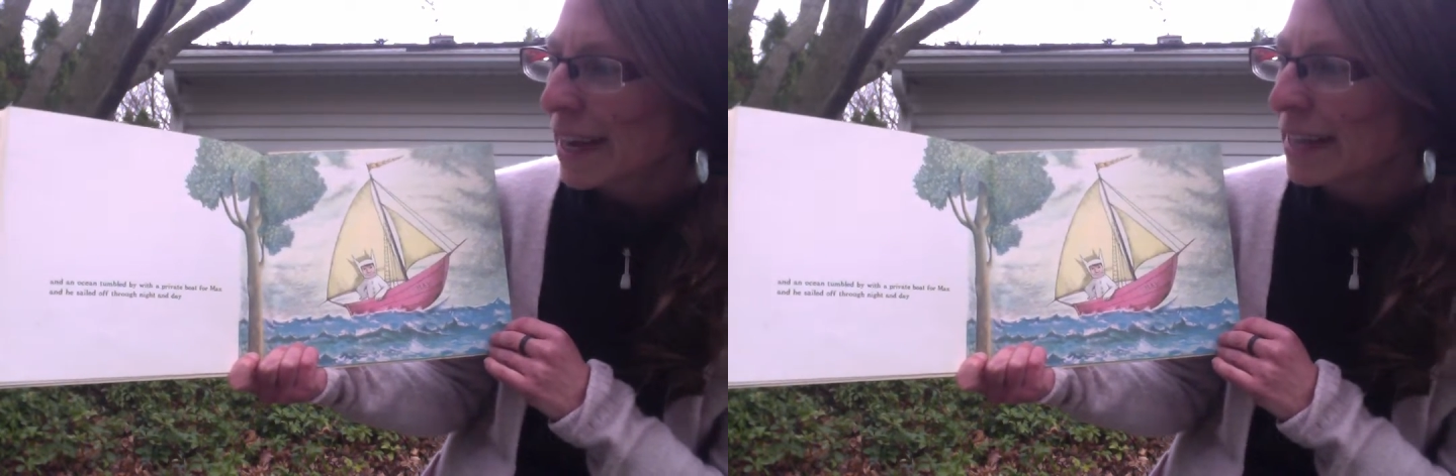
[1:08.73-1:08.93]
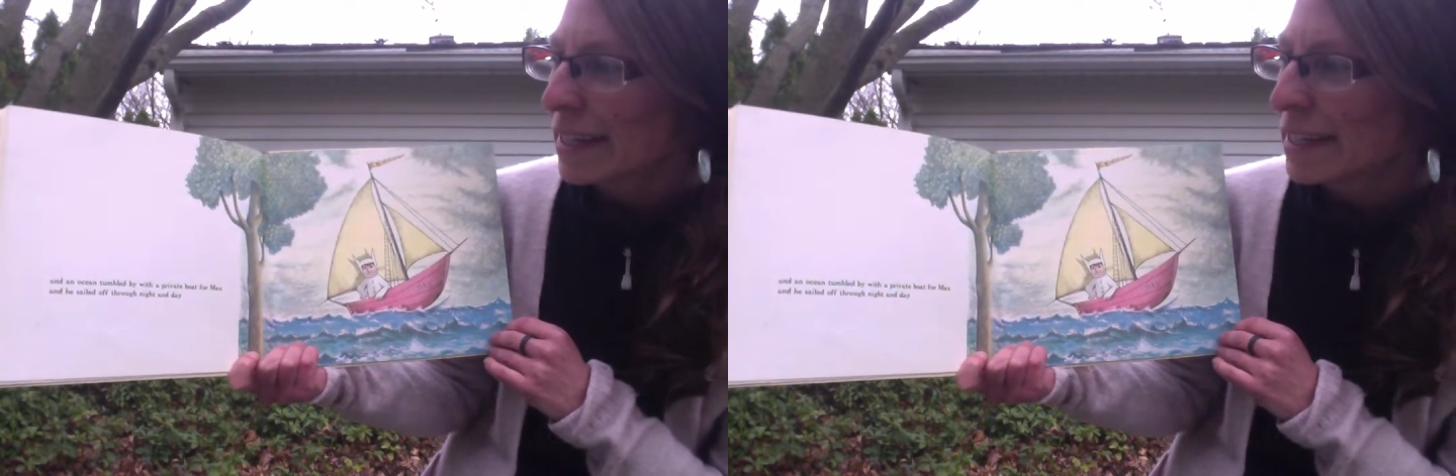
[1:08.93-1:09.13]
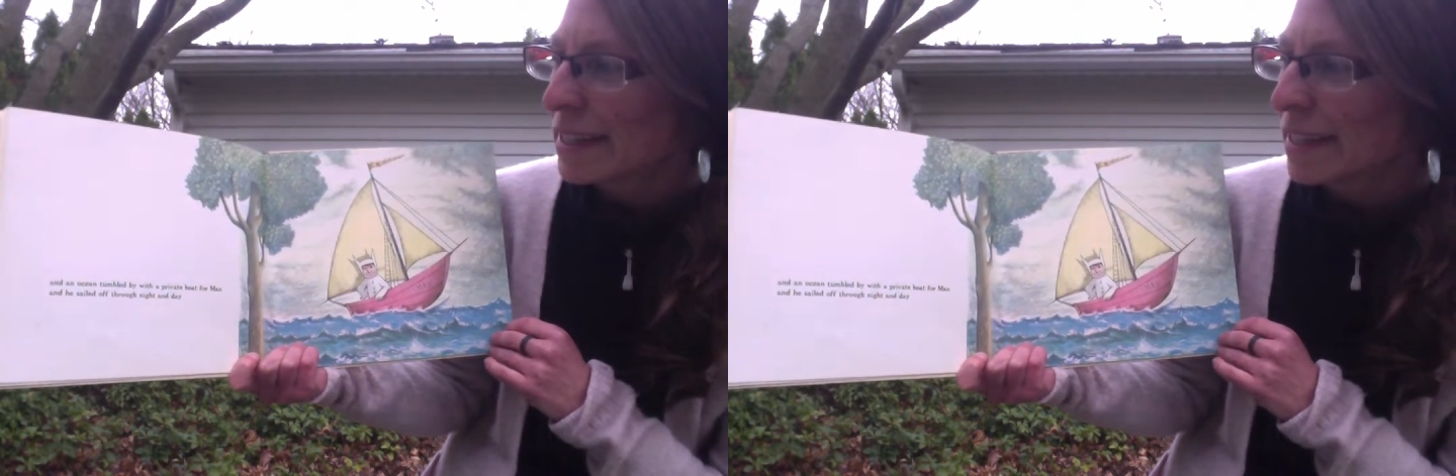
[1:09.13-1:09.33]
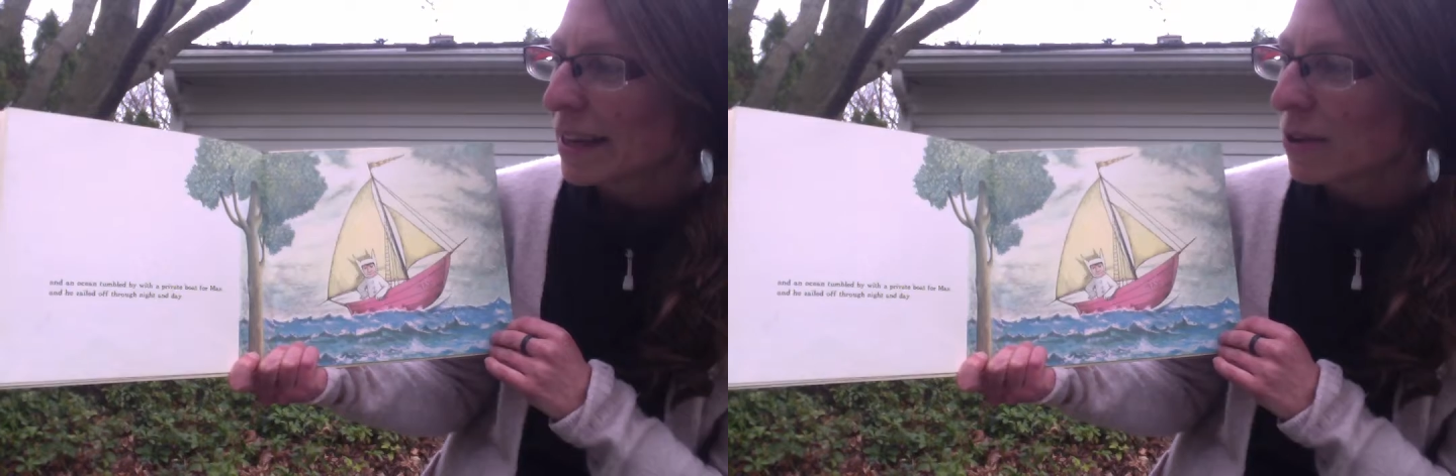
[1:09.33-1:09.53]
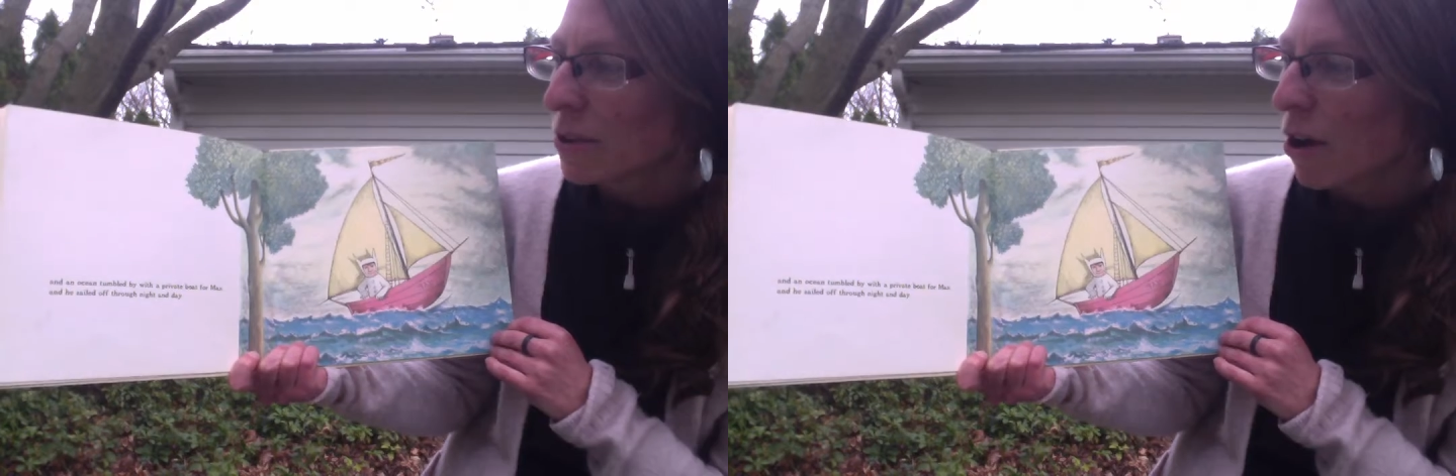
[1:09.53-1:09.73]
and he
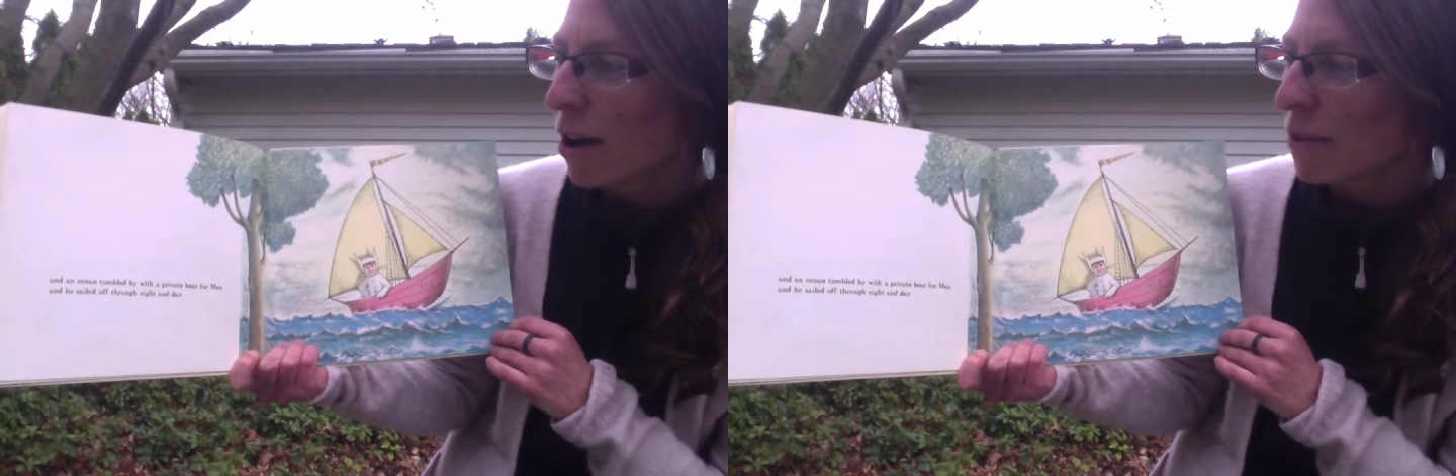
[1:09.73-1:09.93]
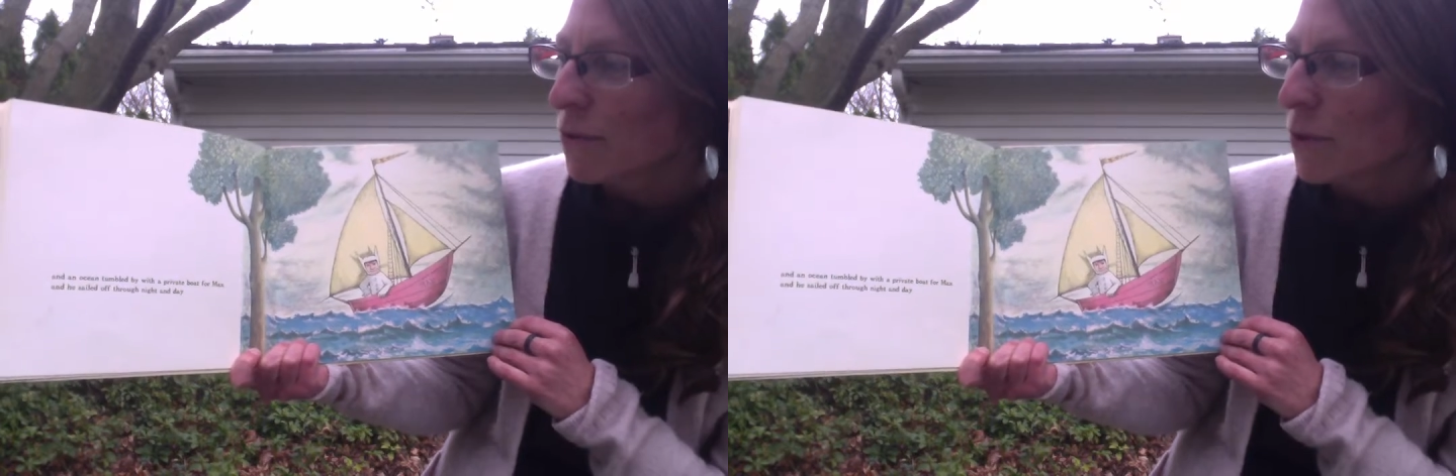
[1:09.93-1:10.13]
sailed off